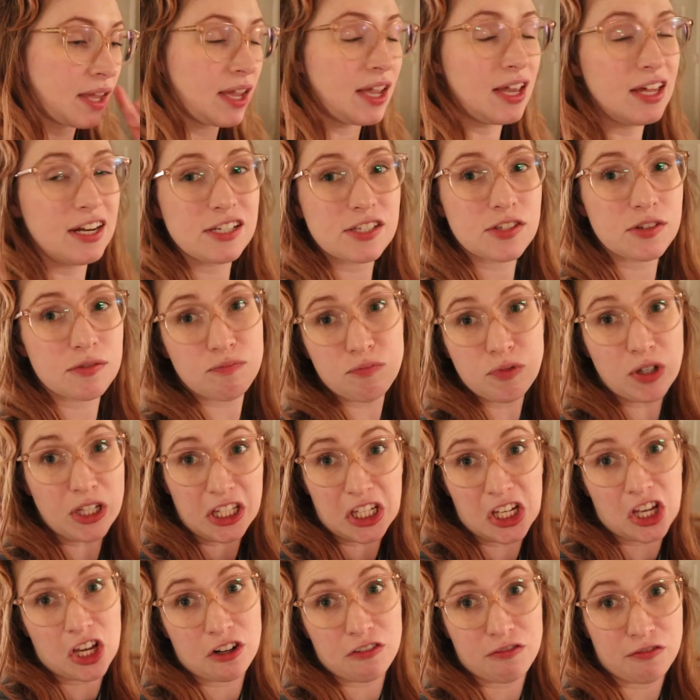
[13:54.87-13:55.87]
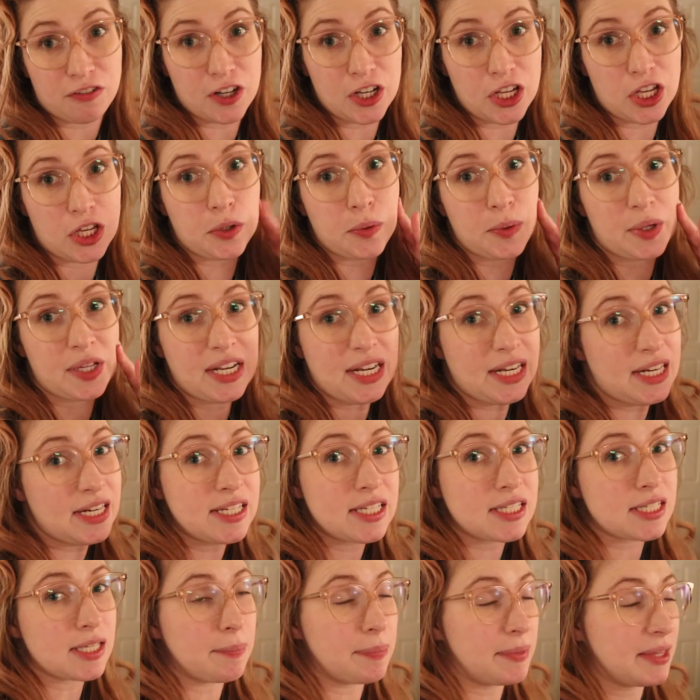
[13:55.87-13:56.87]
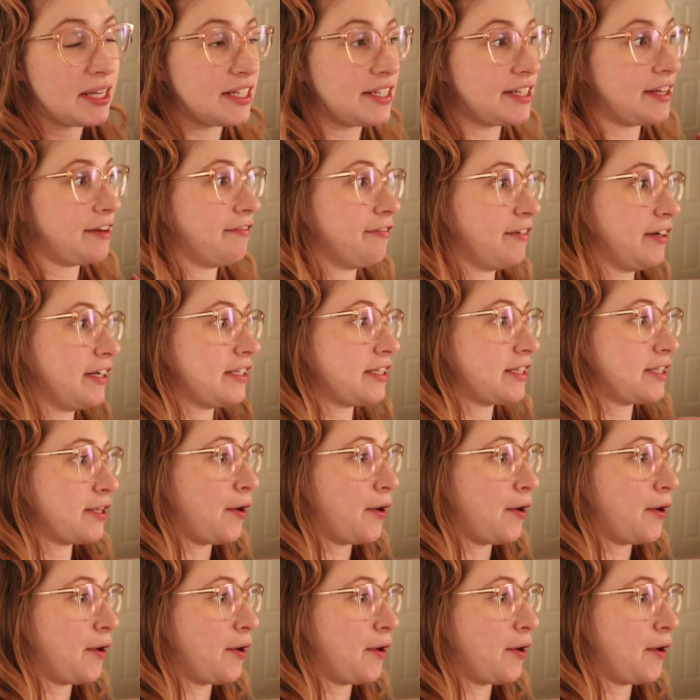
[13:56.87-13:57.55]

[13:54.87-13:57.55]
it is really good for you and it is something different.